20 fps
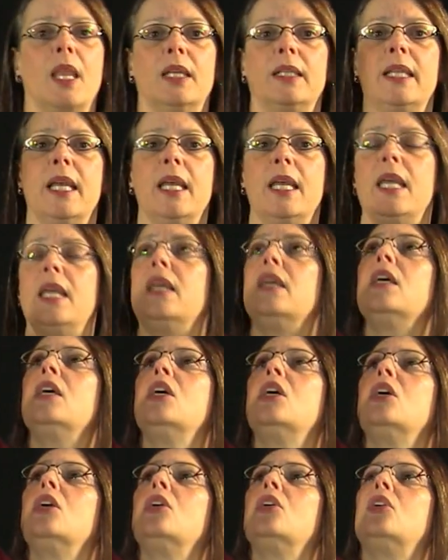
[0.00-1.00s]
The
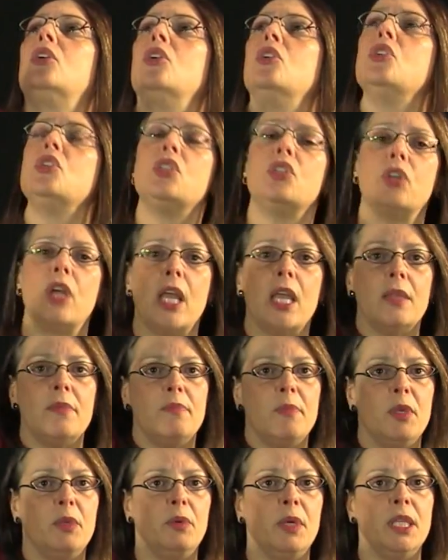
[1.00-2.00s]

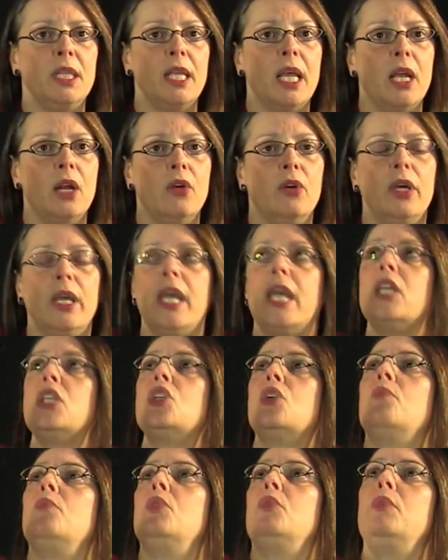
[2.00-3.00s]
constraint between the
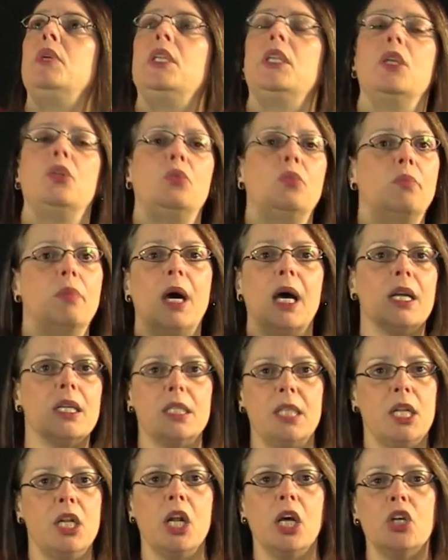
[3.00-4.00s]
elongation between the two bars
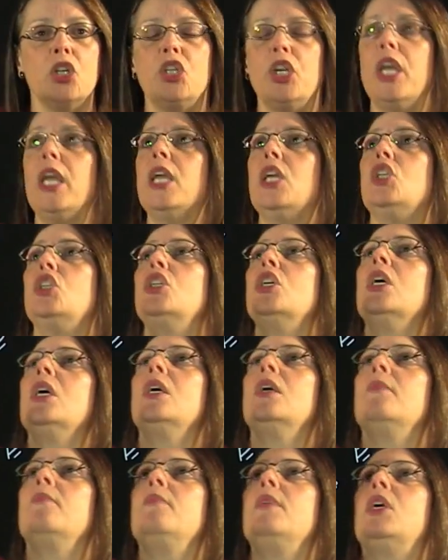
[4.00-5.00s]
did not change
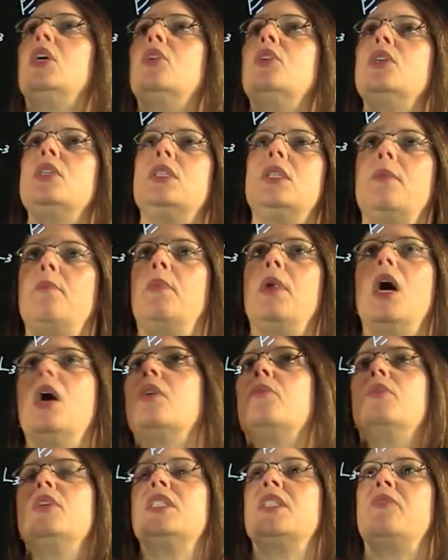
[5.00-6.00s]
because the
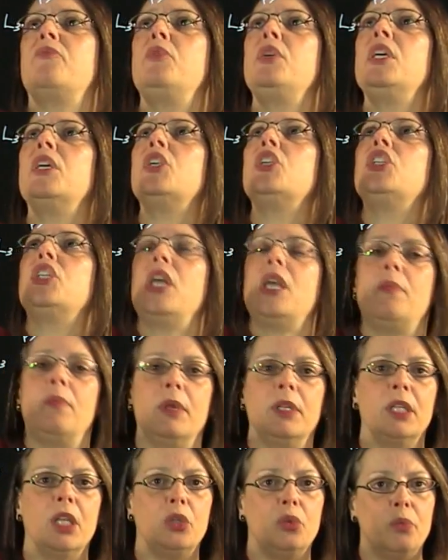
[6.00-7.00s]
block was a weird shape
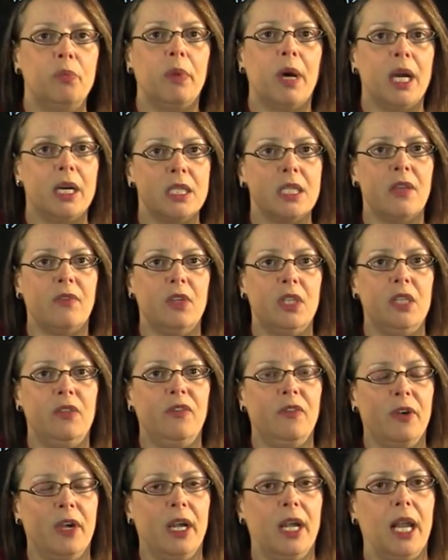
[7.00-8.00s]
and the two bars have a
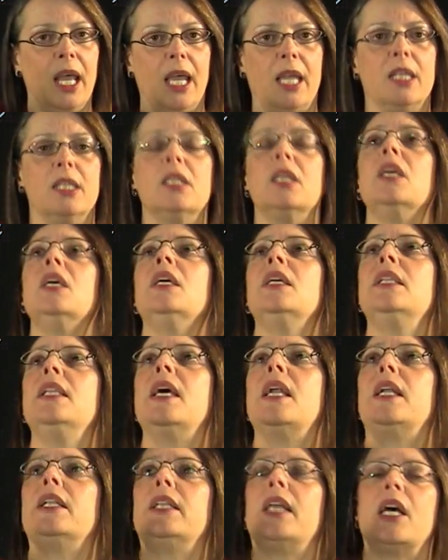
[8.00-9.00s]
different length.
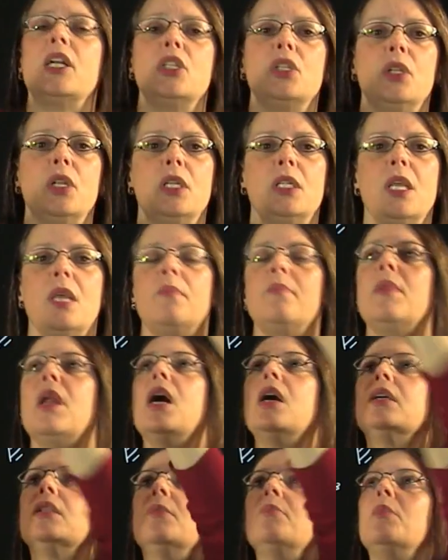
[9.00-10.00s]
They're attached to the same
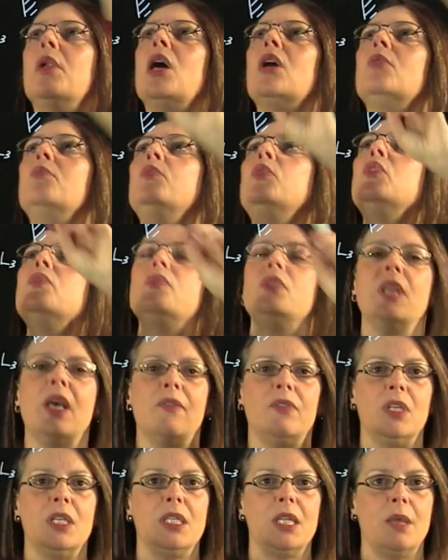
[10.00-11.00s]
block, the block moves, they
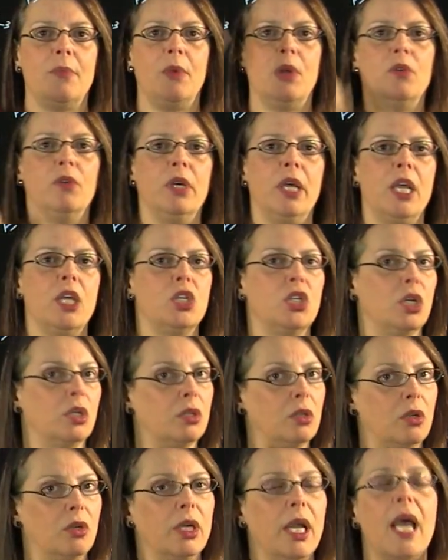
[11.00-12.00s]
have the same elongation,
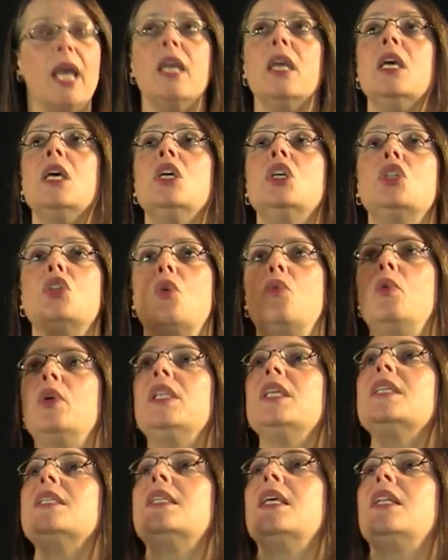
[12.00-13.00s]
okay? So
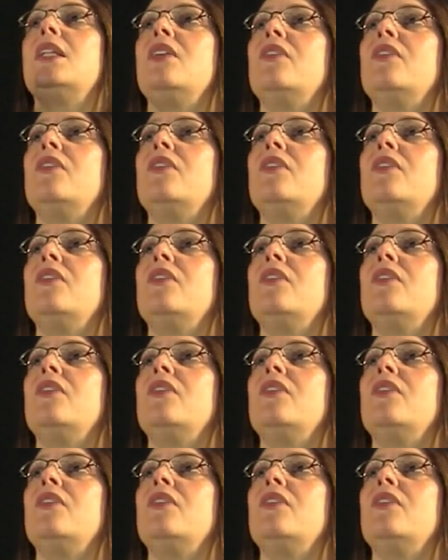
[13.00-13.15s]
what is the